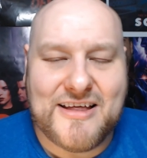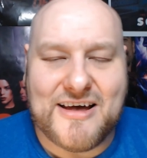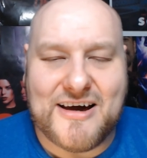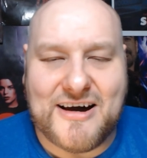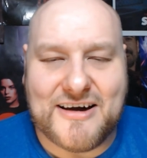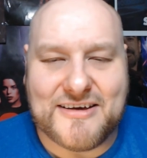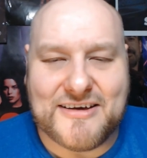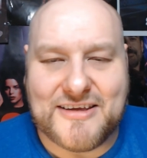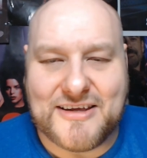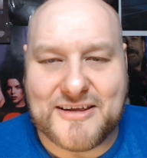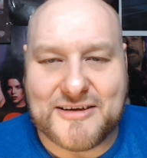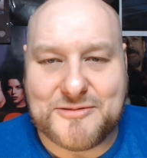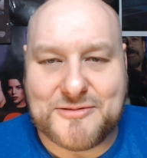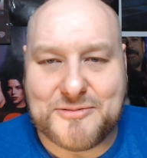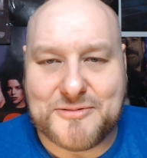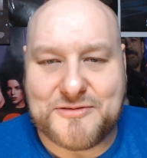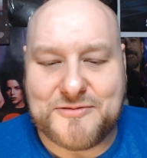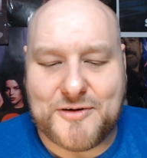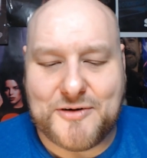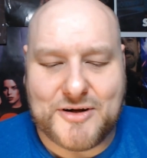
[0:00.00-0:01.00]
I think this
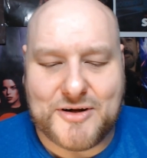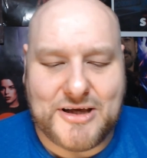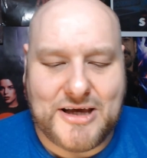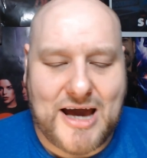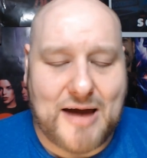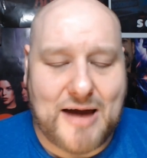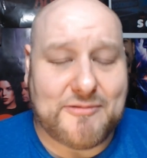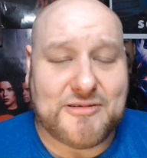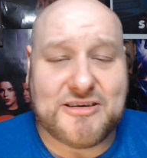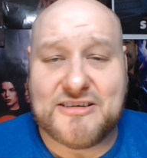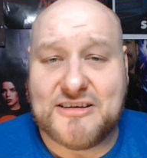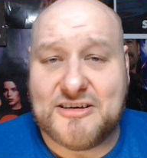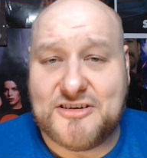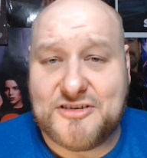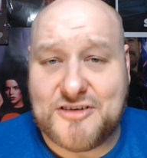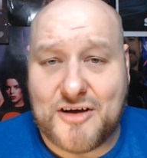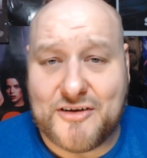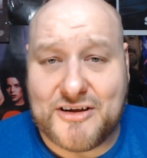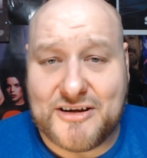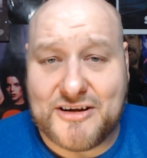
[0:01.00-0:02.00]
was funny. Obviously,
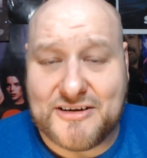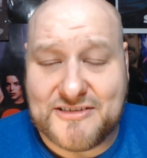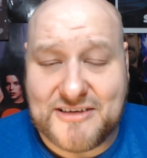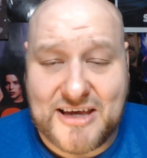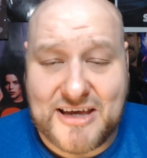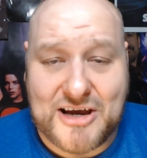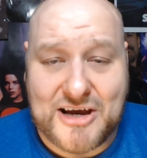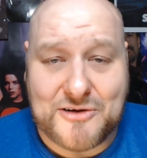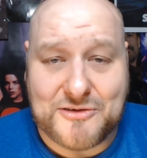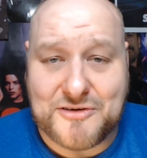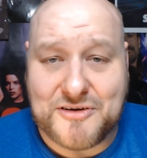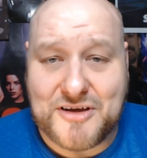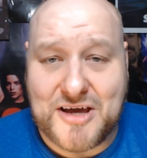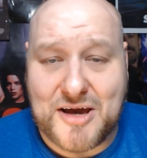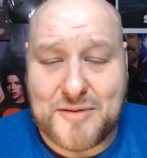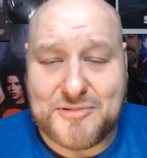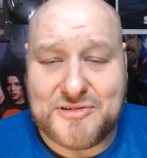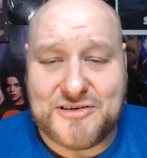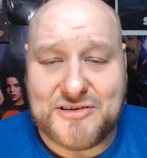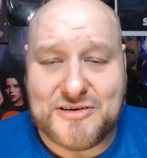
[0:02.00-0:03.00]
Sheldon is the character of the
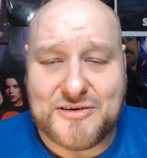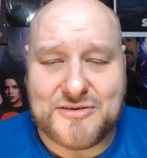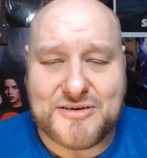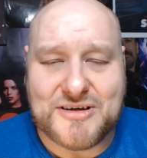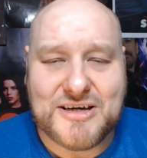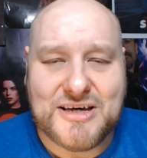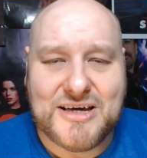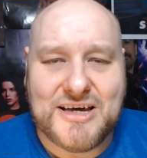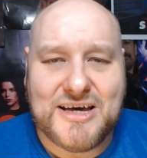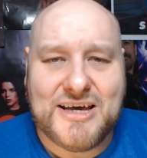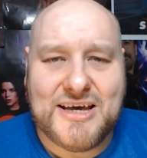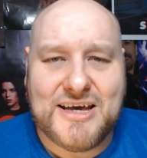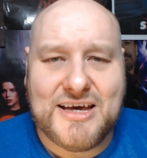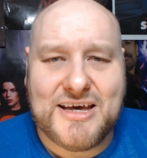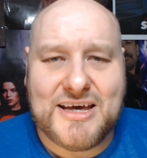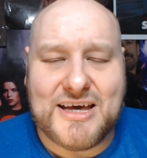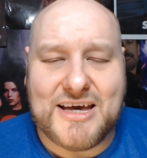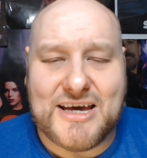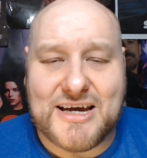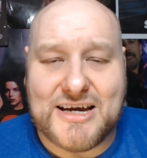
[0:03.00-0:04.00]
episode.
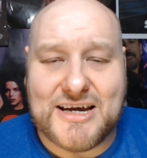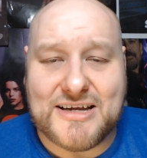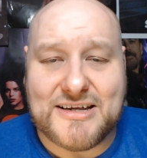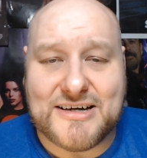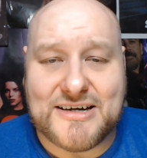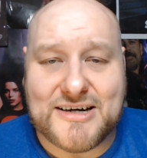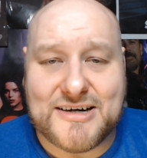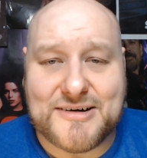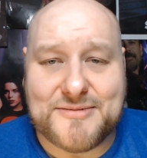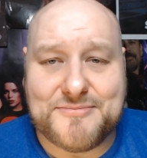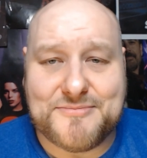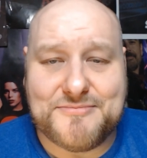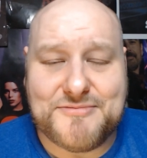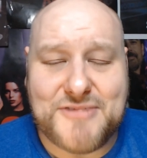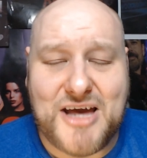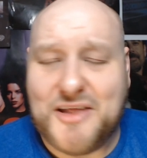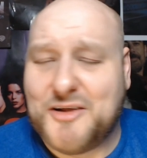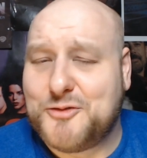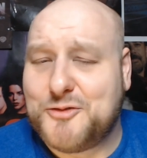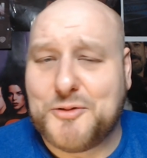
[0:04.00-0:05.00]
And uh,
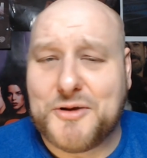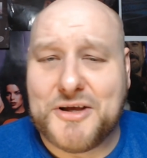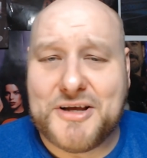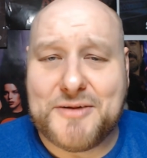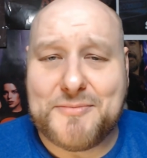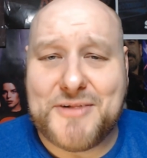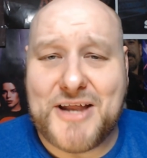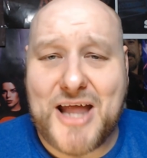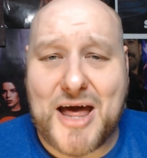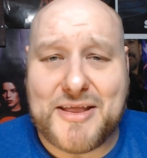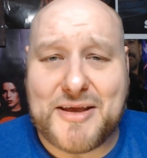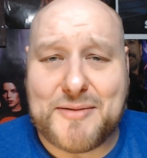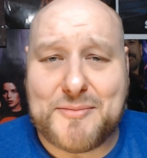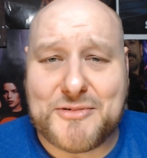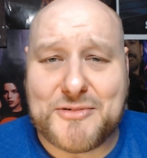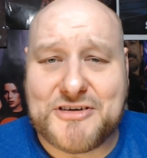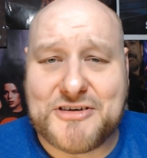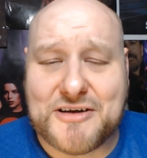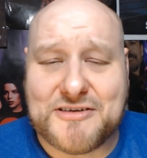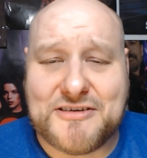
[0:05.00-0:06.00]
yeah, there's really not that
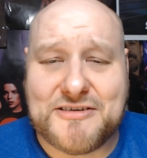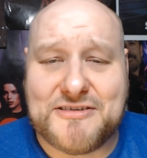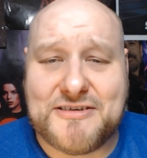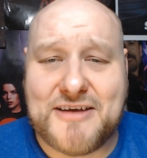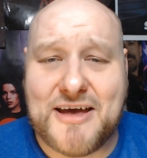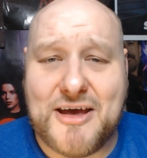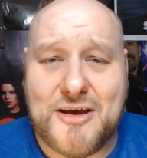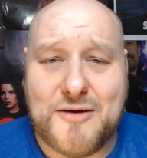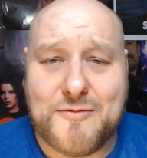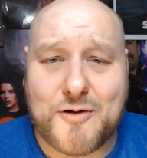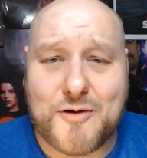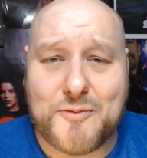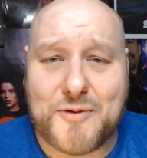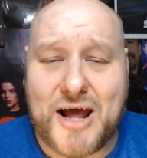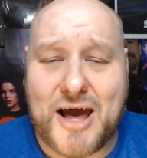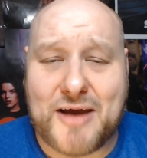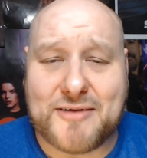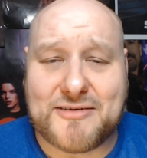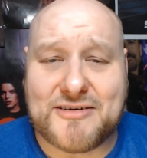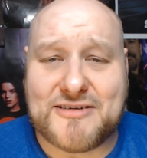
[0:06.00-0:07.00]
much else to say. You've heard what
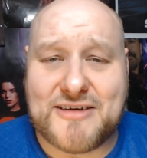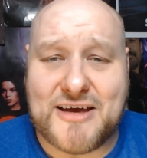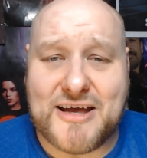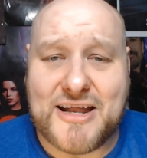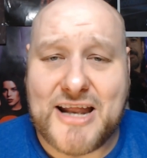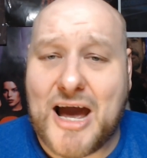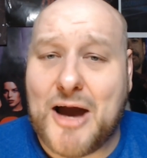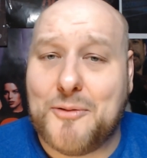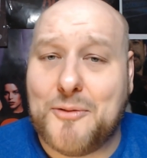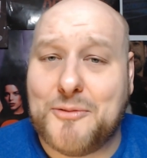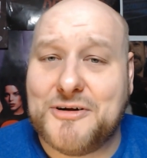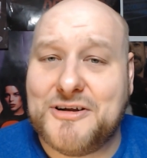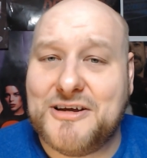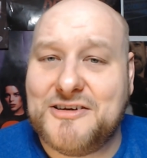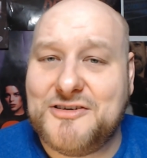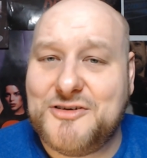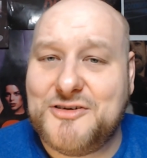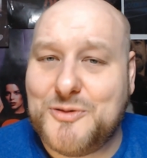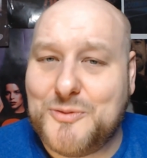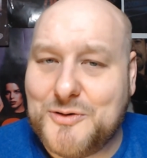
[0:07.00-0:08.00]
I have to say now. It
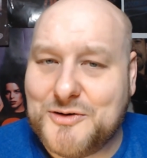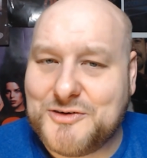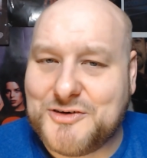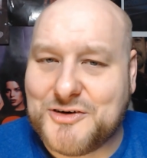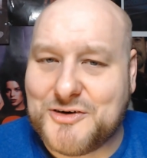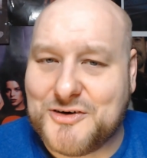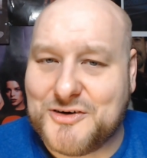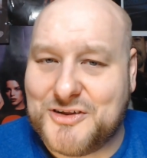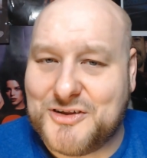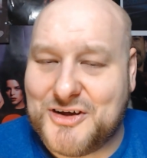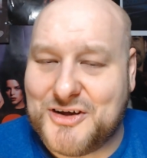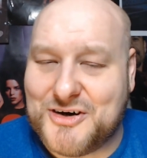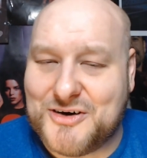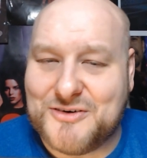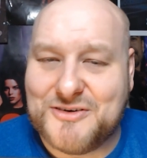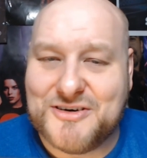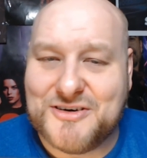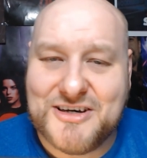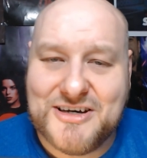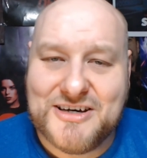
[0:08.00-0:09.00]
is your turn,
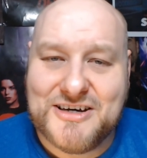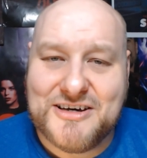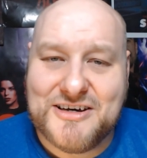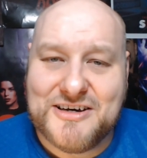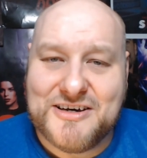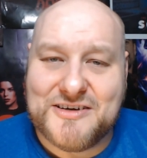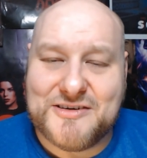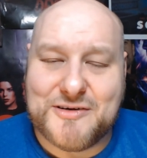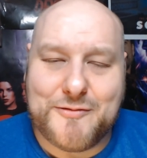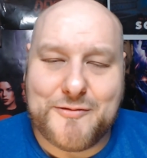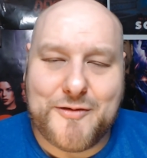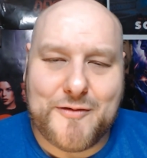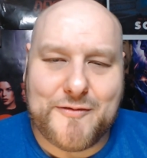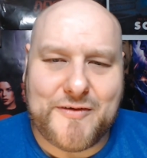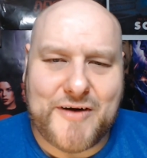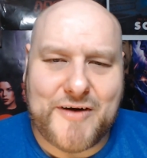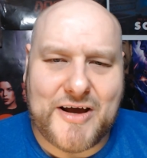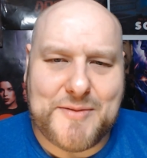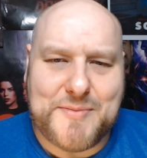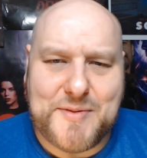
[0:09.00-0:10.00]
though. So if you're a
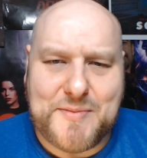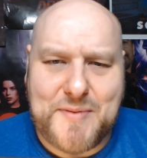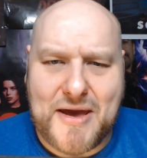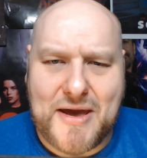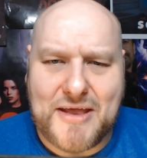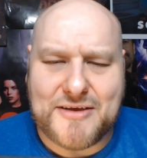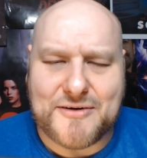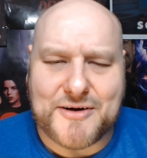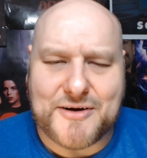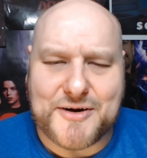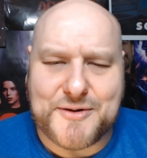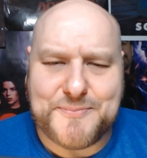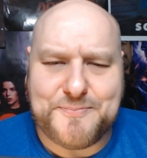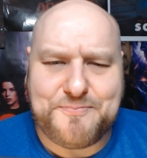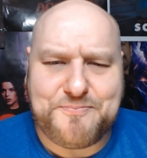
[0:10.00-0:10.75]
fan of Big Bang Theory,